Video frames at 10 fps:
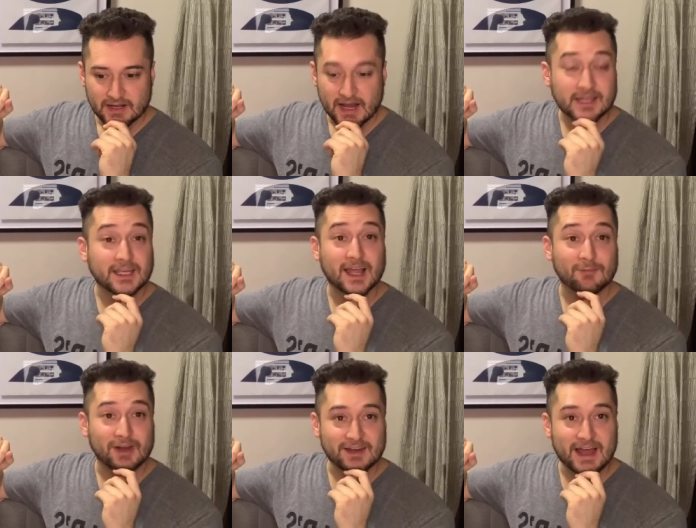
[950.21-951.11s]
"I think I'm
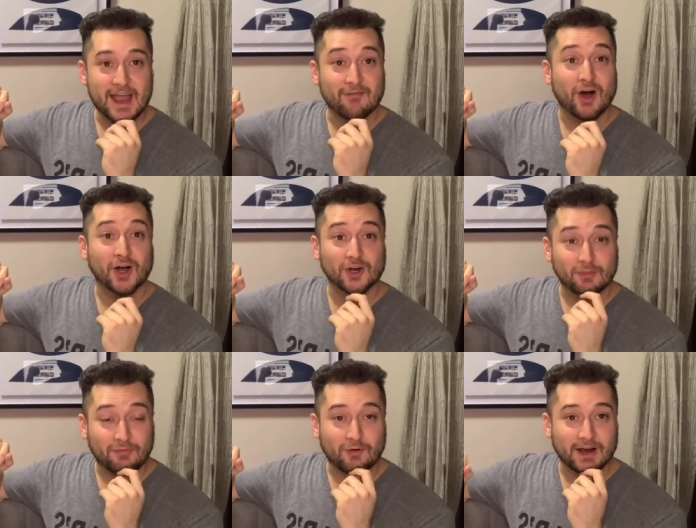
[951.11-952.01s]
going to die of hunger
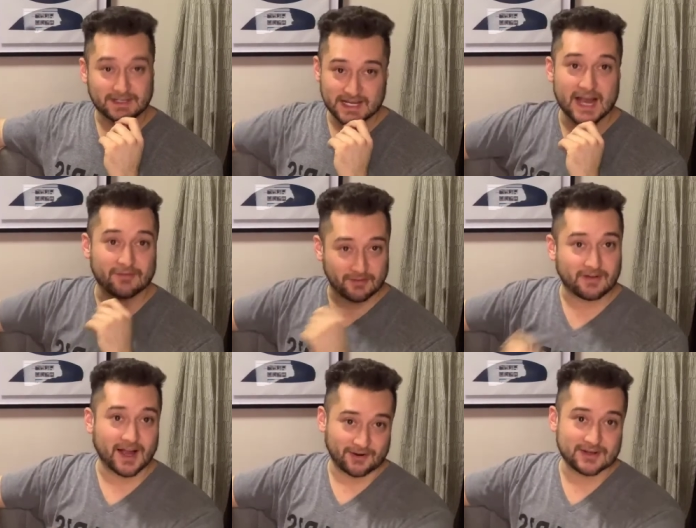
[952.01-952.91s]
before I die of the
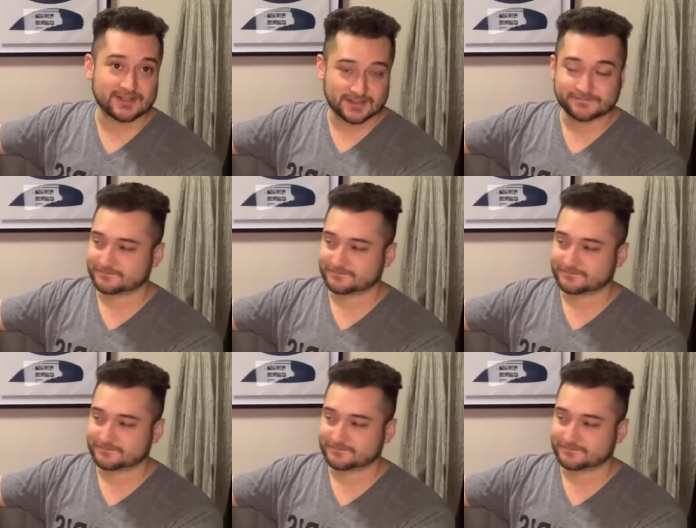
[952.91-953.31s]
virus."